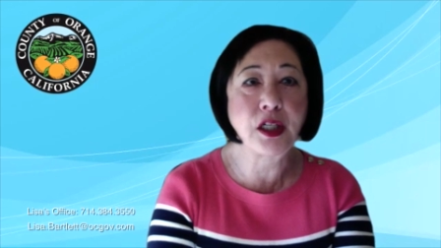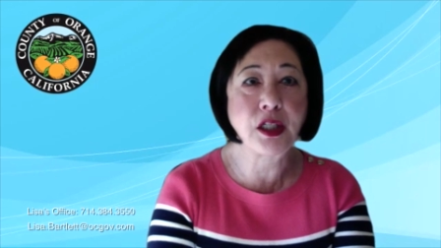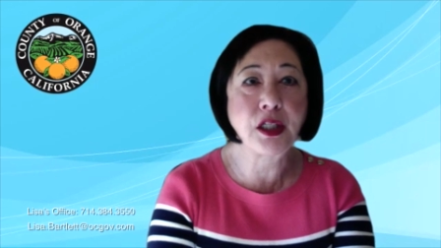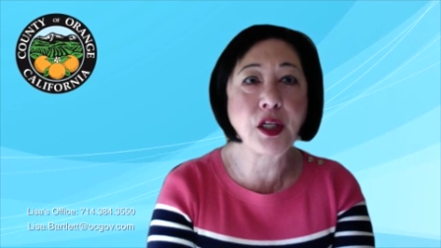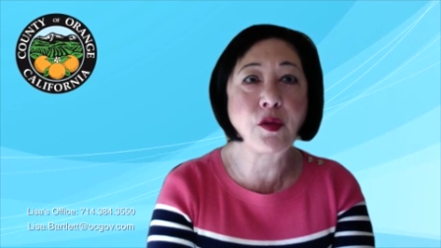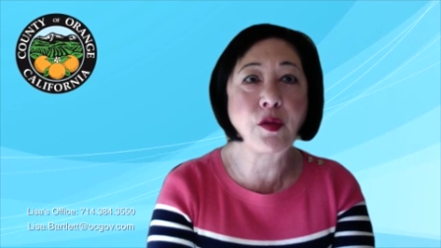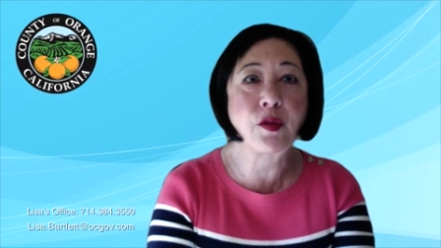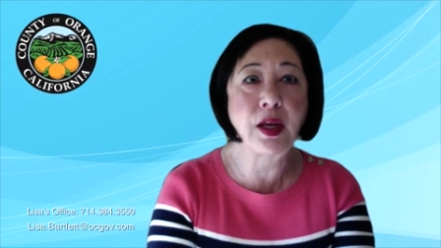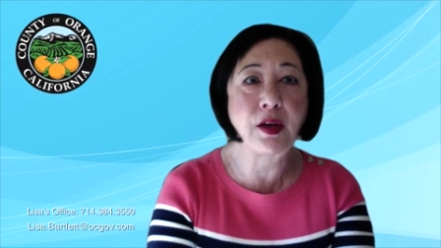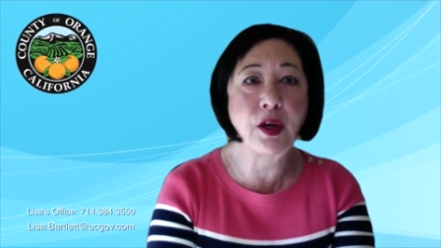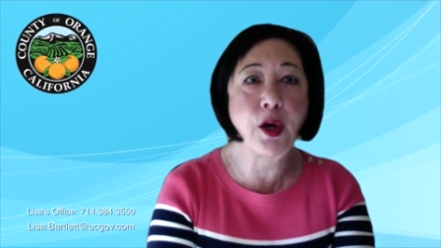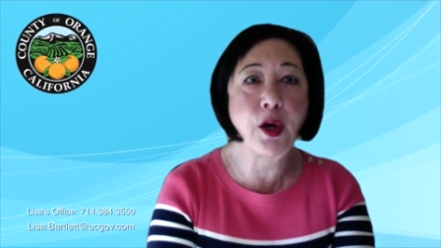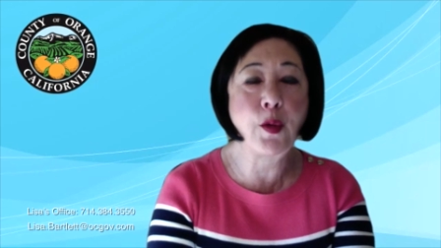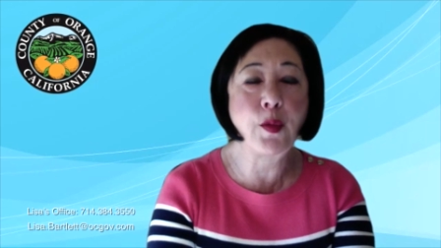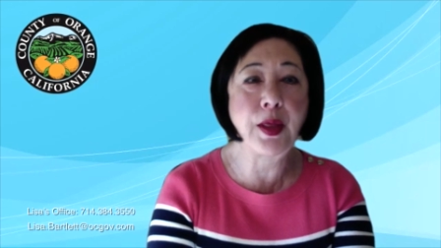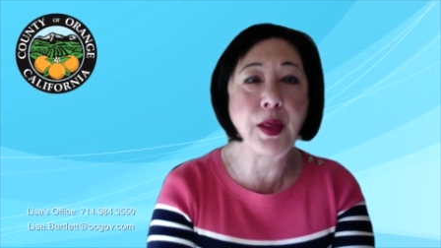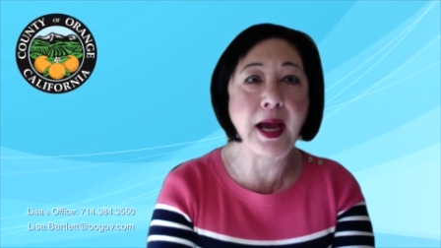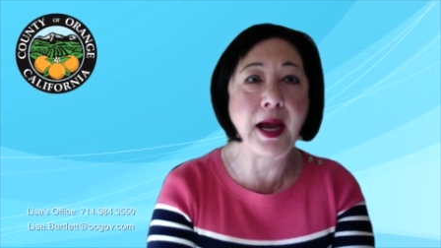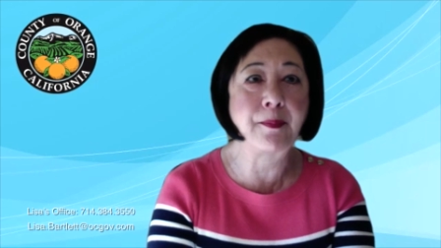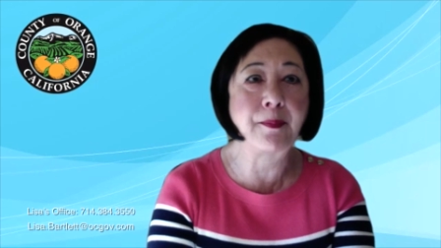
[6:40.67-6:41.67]
So they know
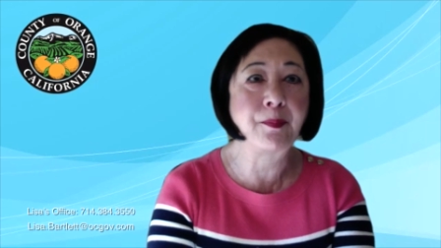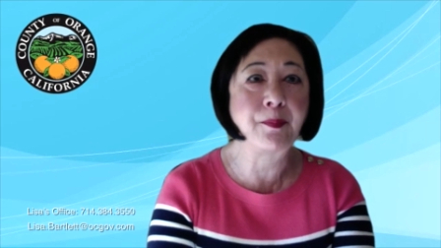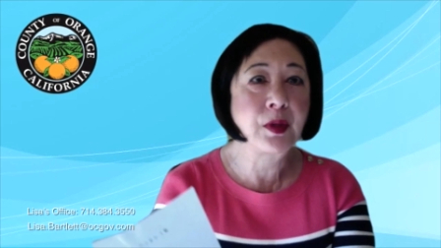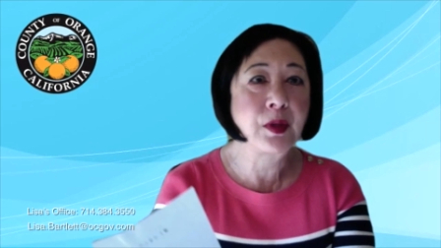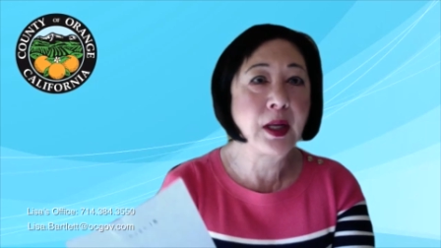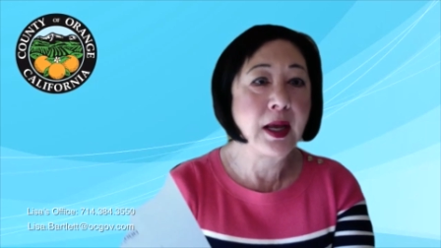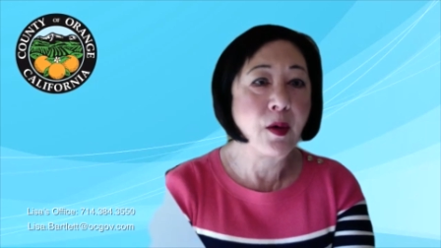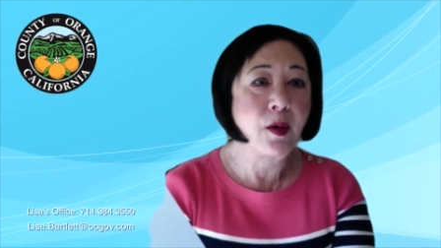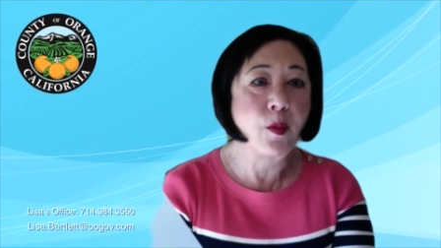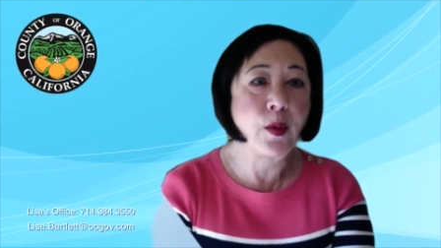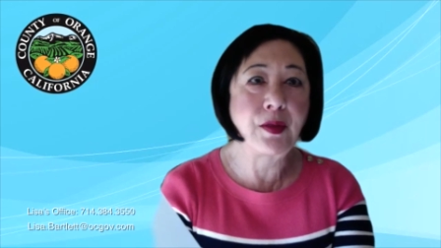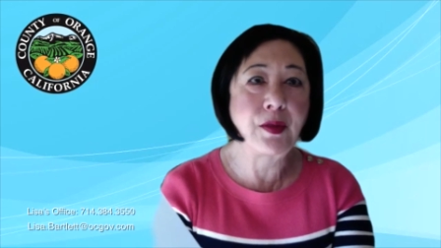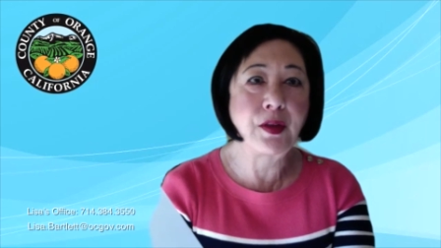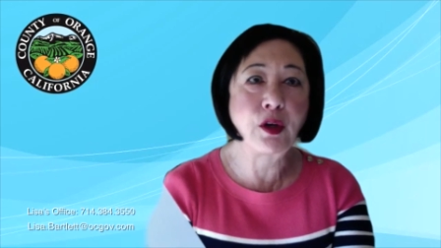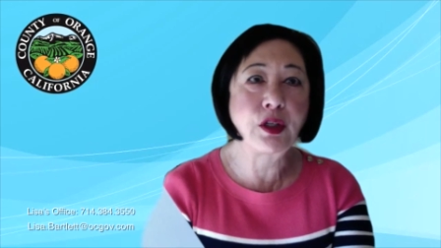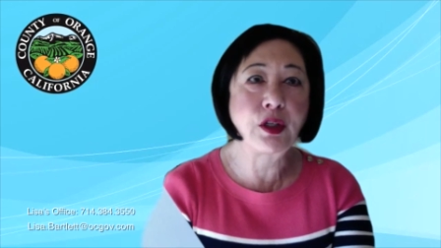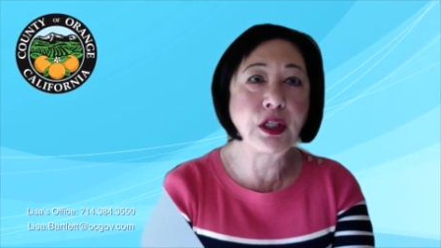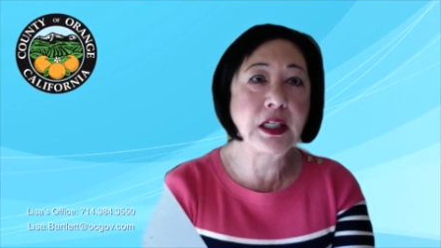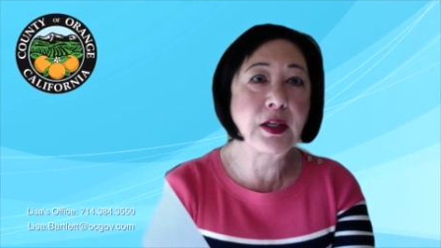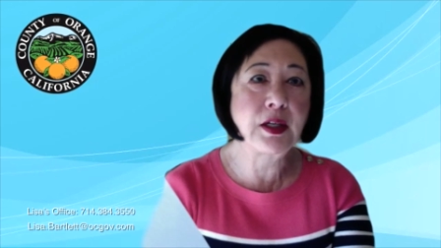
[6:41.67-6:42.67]
that when
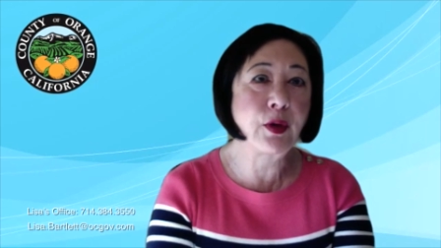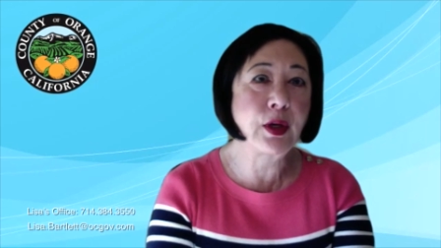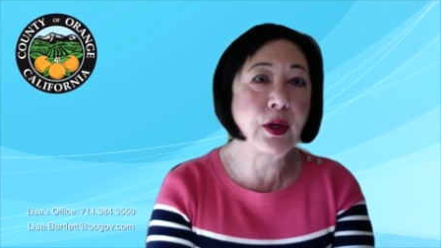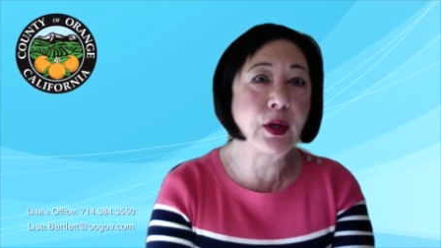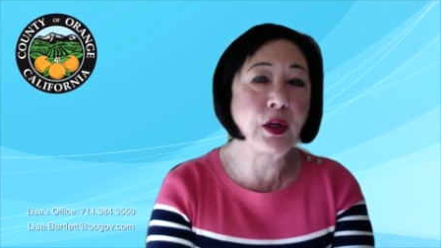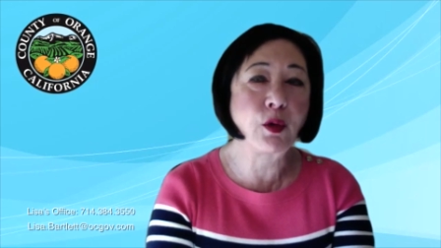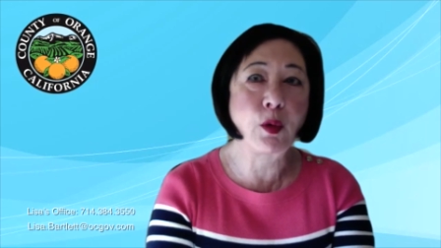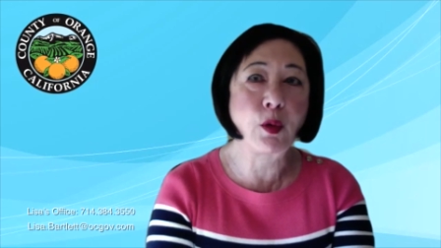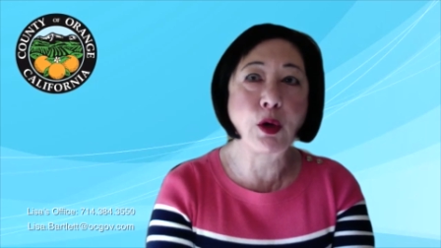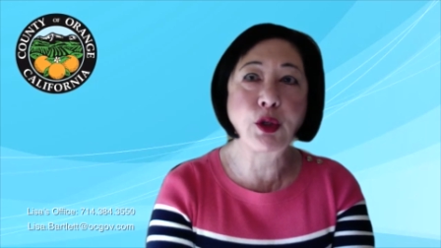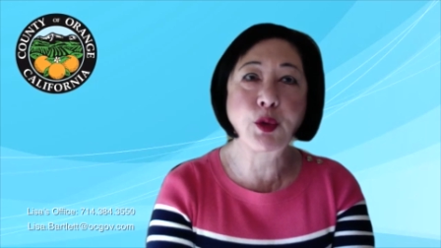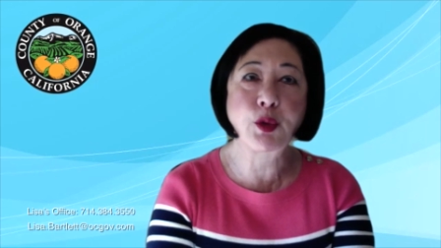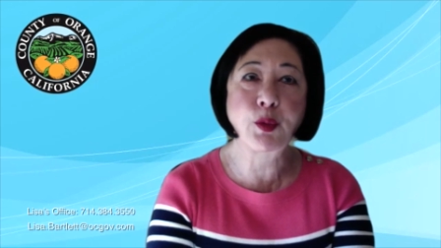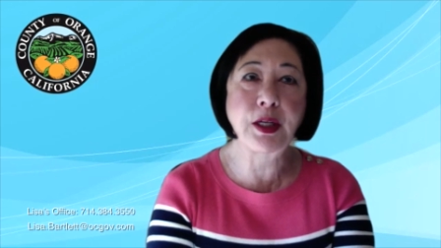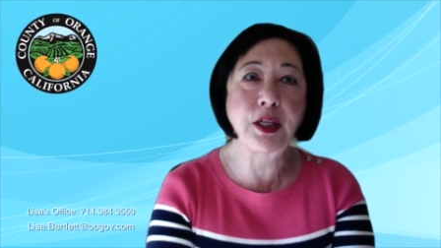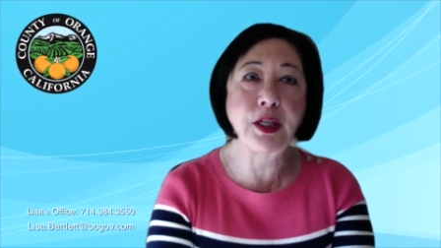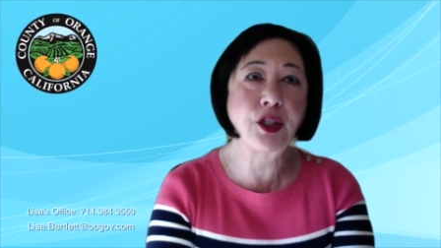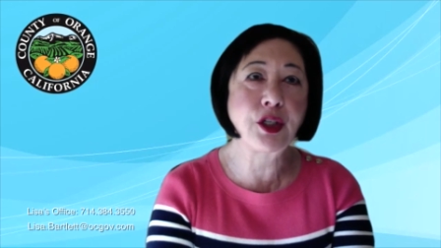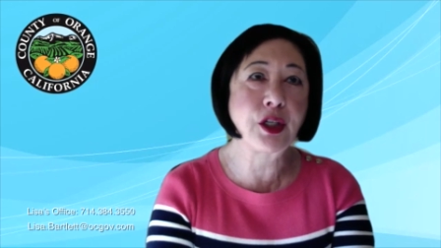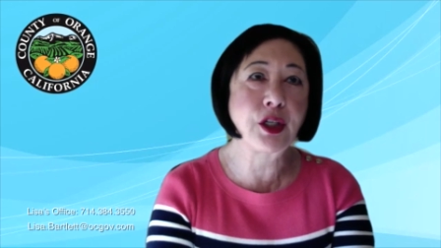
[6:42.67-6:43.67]
they're delivering
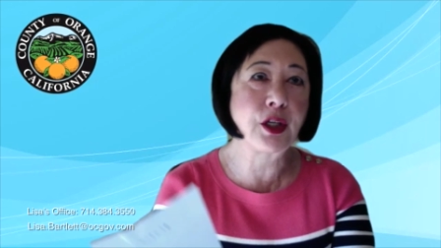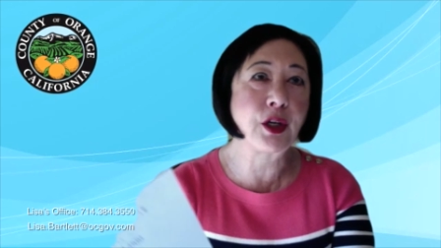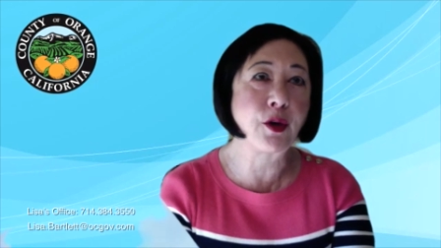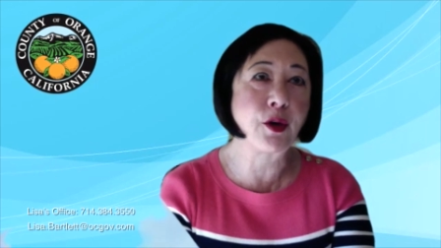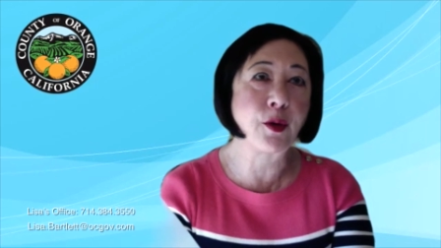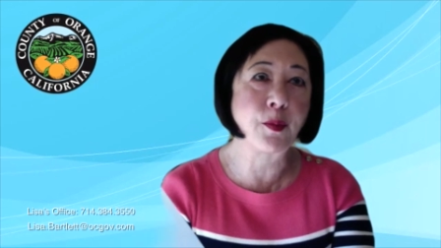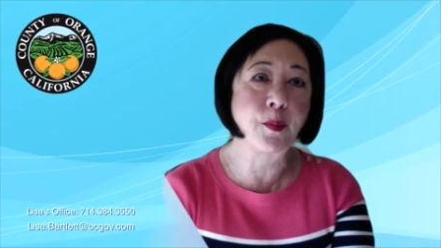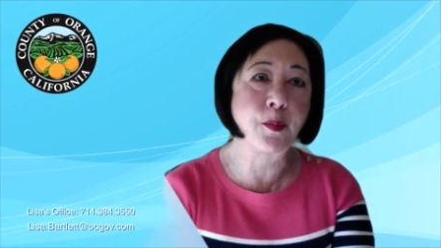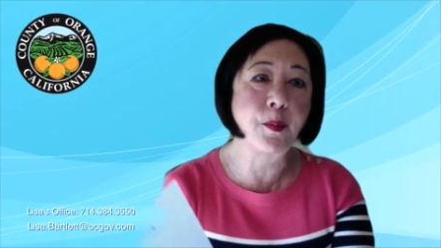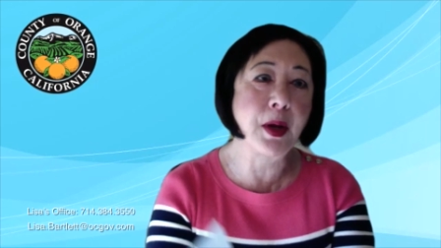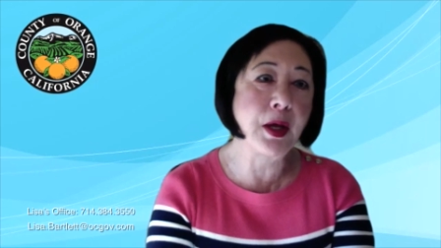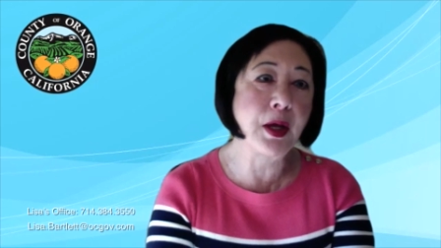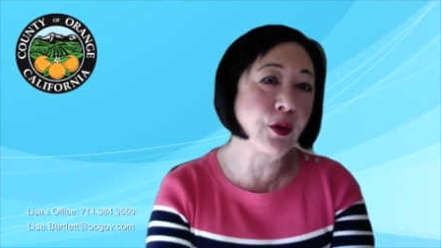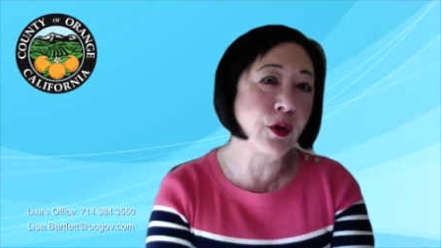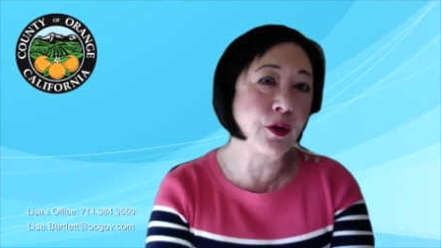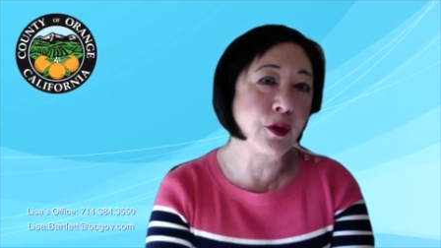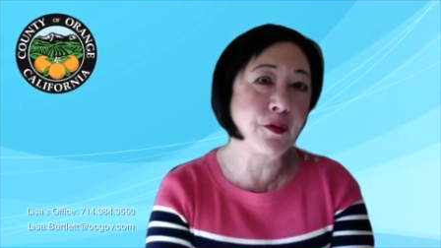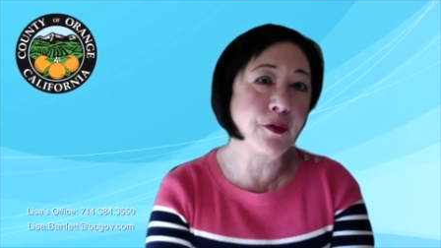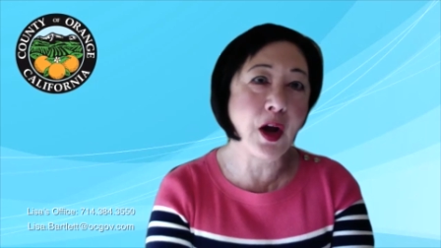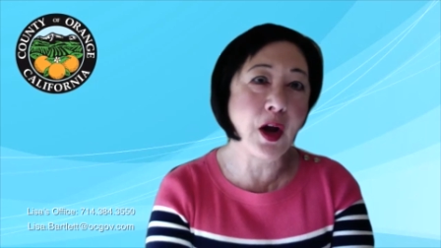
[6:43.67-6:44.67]
groceries to their mother
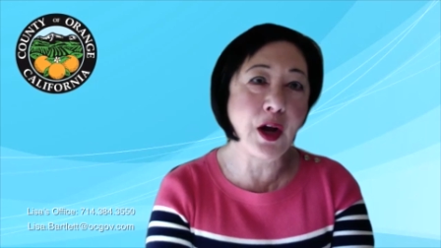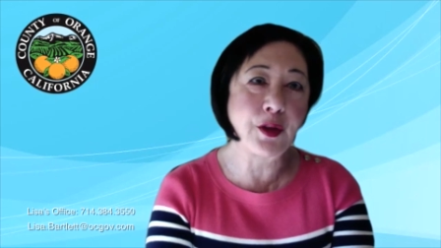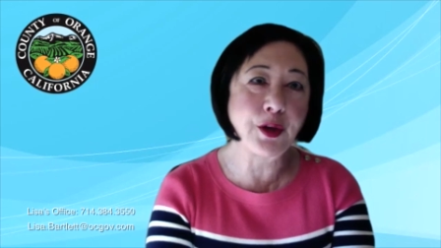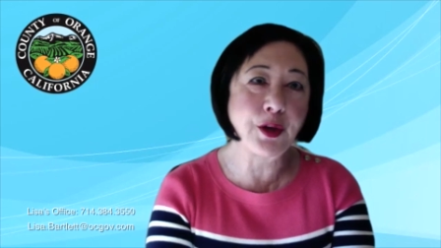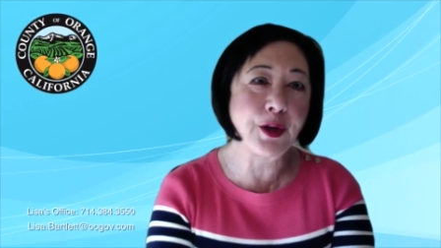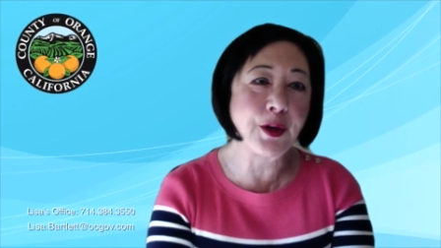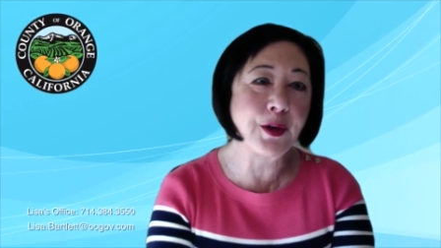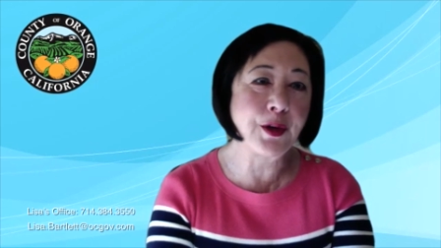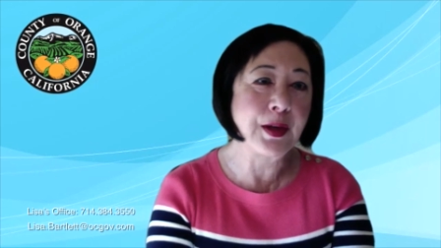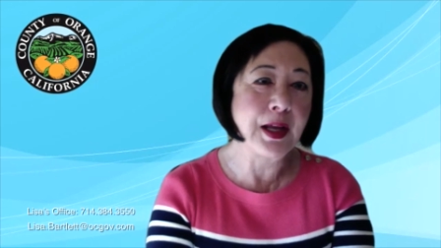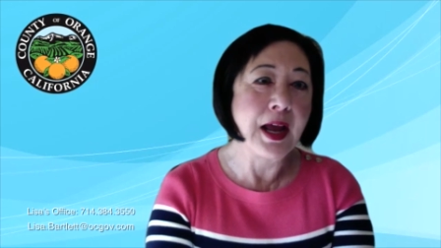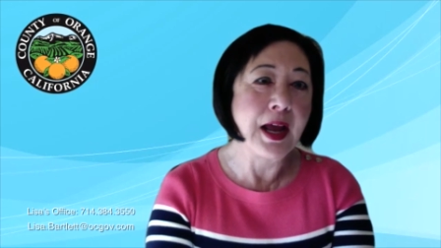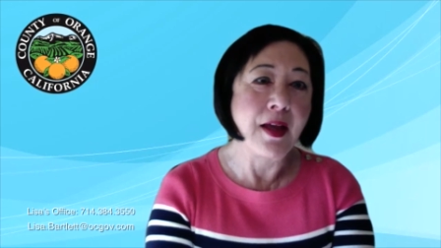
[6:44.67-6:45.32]
or father,